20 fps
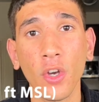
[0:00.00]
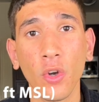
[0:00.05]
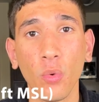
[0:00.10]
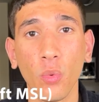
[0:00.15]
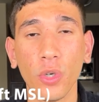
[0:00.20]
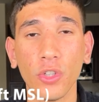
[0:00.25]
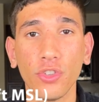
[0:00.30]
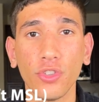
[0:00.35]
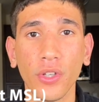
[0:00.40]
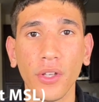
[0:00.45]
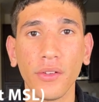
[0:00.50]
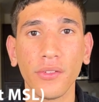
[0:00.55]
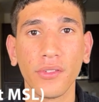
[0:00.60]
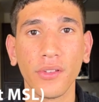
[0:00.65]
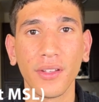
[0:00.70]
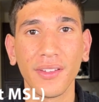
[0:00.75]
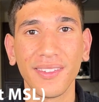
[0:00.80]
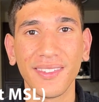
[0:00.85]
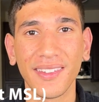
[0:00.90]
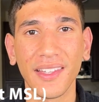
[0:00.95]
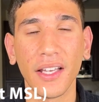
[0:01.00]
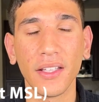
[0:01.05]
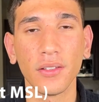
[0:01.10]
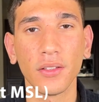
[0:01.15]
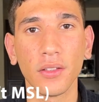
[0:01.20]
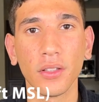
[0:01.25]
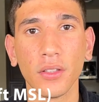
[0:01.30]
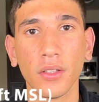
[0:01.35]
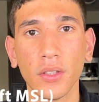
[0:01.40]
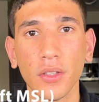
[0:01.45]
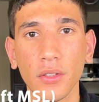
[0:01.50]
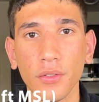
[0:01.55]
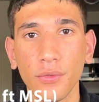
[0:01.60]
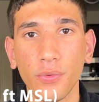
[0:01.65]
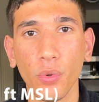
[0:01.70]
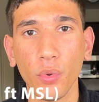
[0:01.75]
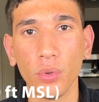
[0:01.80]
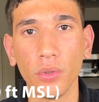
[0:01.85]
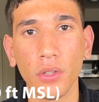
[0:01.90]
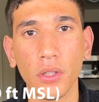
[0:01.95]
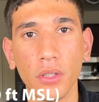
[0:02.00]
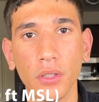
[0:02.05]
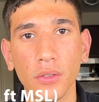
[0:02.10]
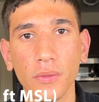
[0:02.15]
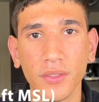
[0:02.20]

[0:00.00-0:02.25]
which is set food.